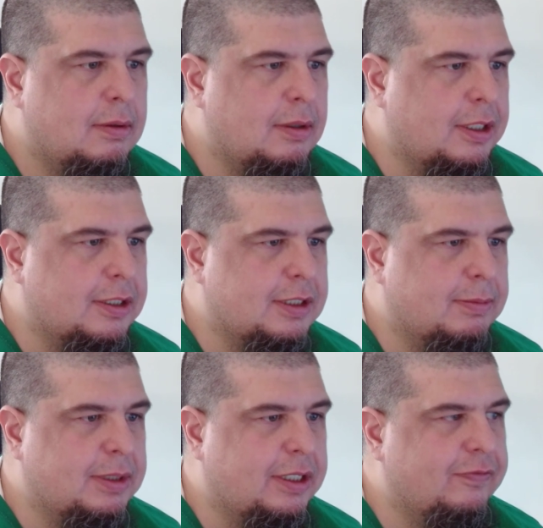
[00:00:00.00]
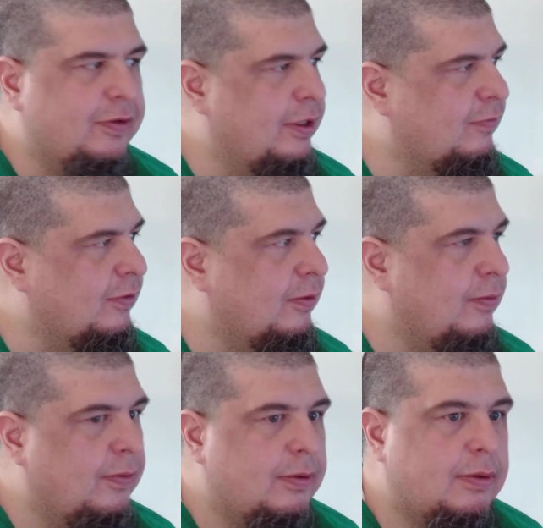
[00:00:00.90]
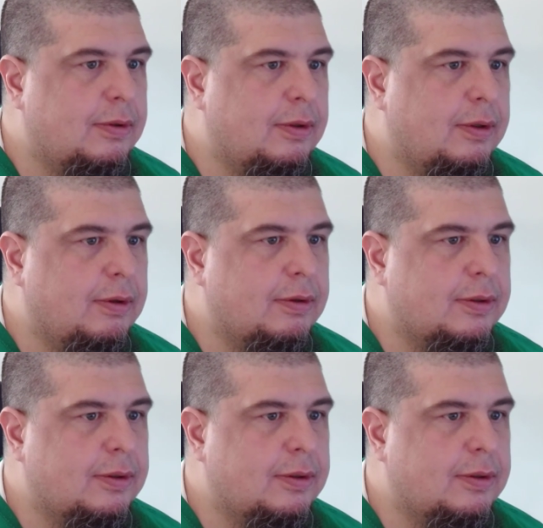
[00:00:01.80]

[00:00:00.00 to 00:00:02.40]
Like it's something eventful. You know,